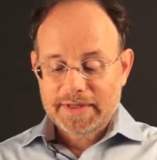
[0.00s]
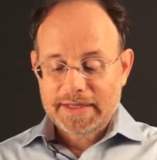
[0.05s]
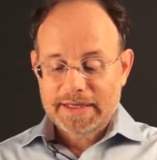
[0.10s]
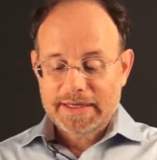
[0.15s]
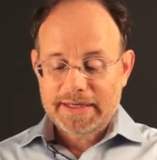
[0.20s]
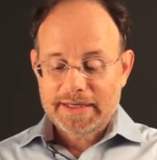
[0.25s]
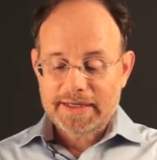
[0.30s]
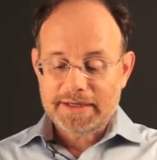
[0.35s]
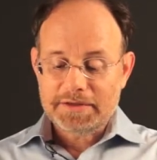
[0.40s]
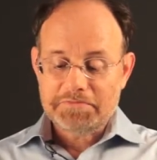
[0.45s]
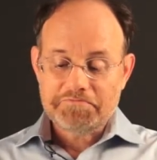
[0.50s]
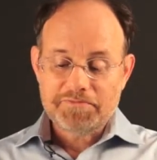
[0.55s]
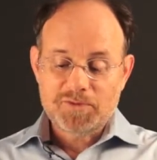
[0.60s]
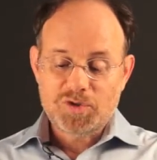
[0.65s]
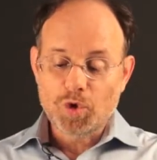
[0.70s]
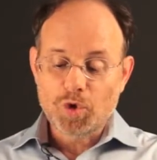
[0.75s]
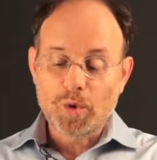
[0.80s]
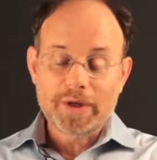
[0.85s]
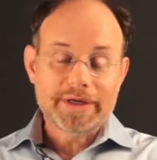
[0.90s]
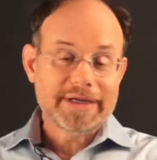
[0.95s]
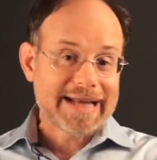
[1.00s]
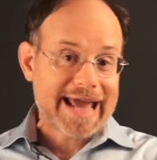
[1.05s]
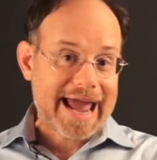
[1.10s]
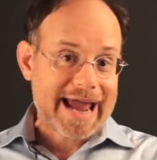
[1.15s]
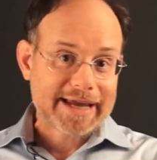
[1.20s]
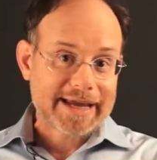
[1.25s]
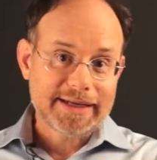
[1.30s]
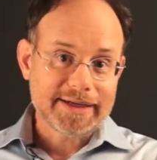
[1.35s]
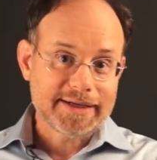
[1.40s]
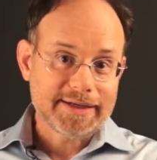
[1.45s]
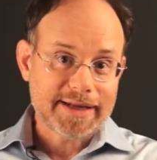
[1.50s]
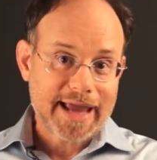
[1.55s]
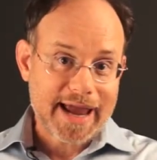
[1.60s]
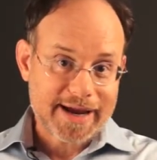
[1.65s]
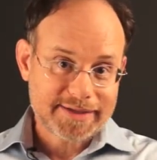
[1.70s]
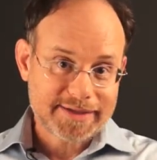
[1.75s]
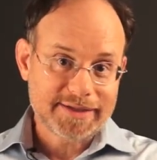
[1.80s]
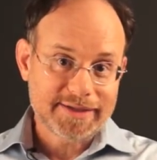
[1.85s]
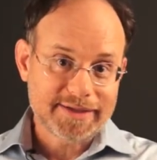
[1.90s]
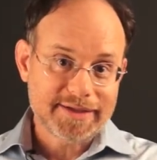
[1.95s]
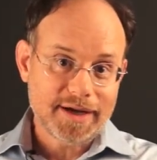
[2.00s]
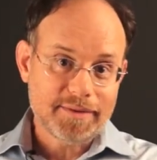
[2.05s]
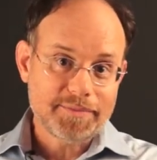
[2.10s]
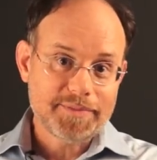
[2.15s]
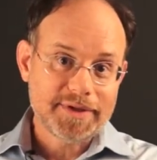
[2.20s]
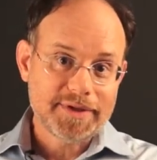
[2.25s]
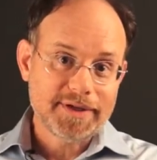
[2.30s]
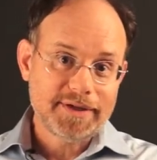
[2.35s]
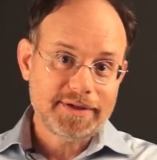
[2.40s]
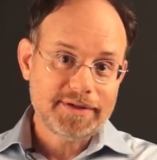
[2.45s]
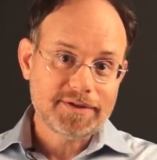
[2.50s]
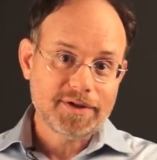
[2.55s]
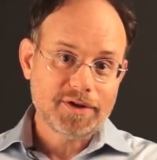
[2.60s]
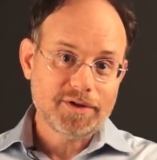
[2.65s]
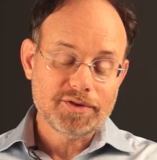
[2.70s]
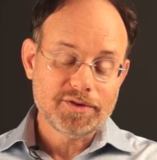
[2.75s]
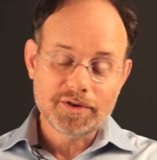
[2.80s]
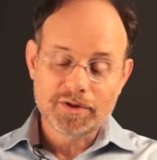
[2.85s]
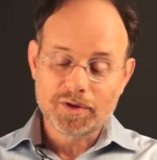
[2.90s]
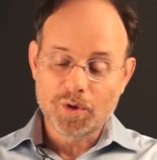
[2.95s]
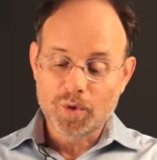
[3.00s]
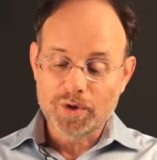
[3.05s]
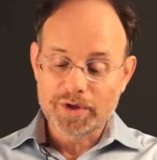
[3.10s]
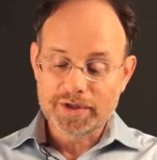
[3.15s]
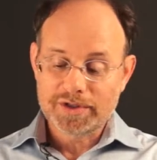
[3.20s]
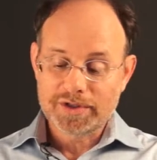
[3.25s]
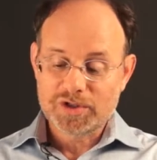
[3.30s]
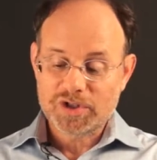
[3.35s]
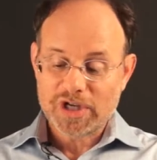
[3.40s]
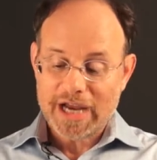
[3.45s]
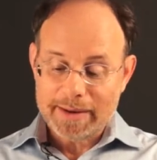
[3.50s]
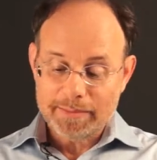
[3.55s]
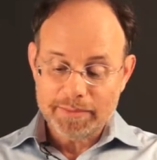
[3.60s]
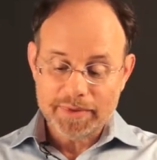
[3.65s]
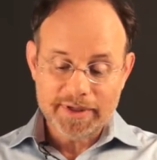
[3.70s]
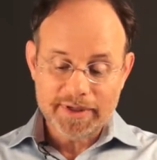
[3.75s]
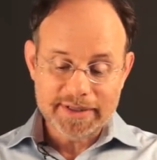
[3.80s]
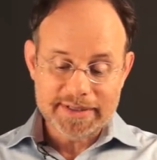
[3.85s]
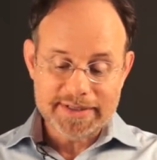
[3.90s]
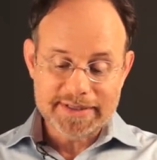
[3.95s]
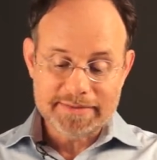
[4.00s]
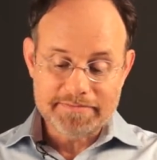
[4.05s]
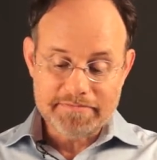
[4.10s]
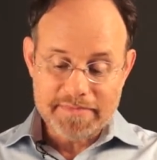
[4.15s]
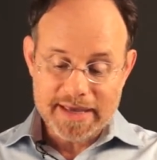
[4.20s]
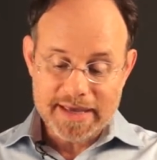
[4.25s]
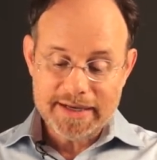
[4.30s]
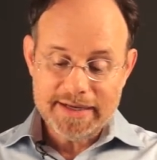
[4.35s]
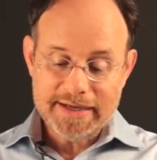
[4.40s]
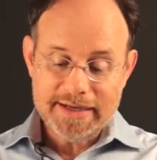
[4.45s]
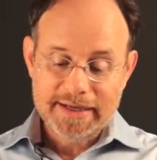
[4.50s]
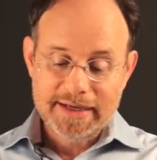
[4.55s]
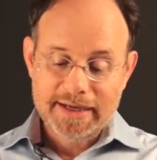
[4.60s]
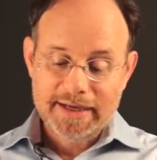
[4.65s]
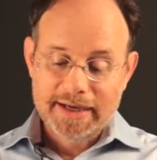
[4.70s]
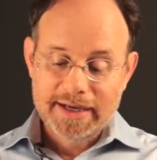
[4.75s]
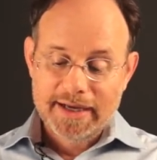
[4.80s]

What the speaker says: He joined an acting company called the Lord Chamberlain's Men.